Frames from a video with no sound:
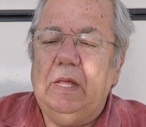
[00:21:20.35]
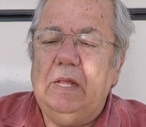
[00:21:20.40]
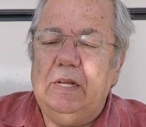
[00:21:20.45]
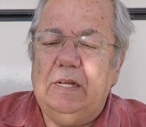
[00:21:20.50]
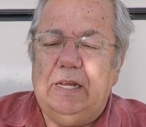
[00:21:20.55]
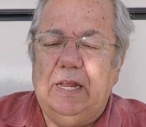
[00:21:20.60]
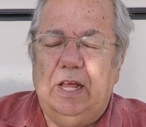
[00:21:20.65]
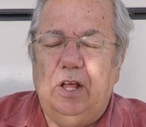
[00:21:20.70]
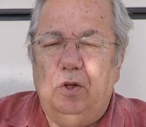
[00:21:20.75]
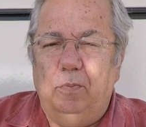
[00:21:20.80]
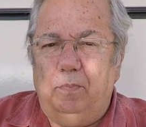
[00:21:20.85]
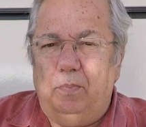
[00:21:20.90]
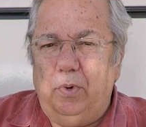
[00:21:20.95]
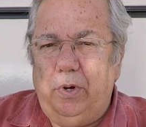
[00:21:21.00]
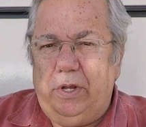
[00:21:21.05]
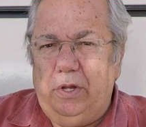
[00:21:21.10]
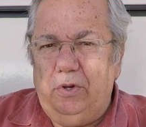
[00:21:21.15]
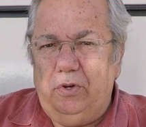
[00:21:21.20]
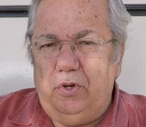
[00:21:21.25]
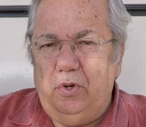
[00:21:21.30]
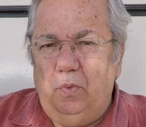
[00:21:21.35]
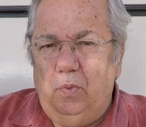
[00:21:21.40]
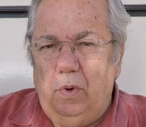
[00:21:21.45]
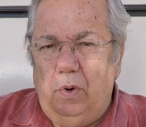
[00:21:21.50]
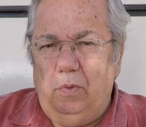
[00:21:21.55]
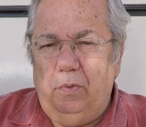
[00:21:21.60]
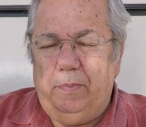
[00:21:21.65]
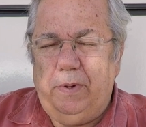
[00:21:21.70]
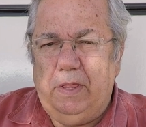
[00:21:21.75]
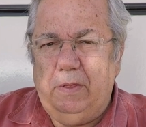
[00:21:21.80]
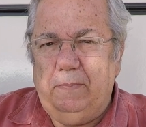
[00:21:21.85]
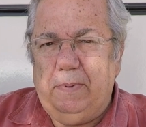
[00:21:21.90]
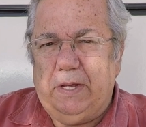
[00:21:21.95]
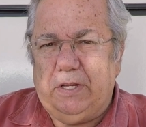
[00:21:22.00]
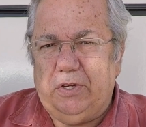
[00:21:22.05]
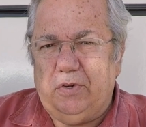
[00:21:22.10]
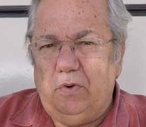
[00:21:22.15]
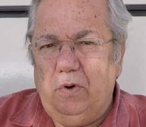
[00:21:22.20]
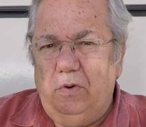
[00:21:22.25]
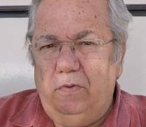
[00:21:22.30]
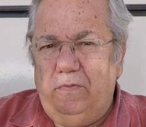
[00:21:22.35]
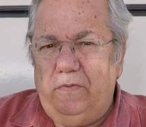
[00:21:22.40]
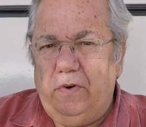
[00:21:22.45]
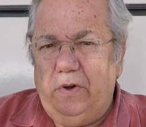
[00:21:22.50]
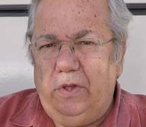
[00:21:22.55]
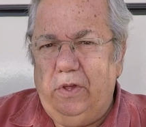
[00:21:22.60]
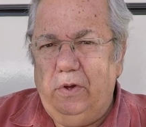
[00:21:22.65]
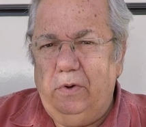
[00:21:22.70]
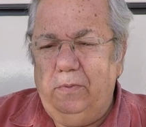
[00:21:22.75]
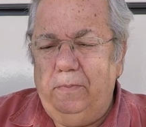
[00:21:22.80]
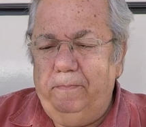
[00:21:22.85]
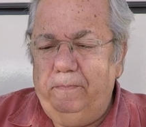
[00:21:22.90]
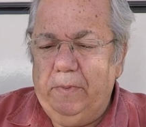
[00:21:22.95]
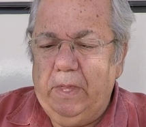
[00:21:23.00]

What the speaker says: to help bring you to what would be the best drone for you.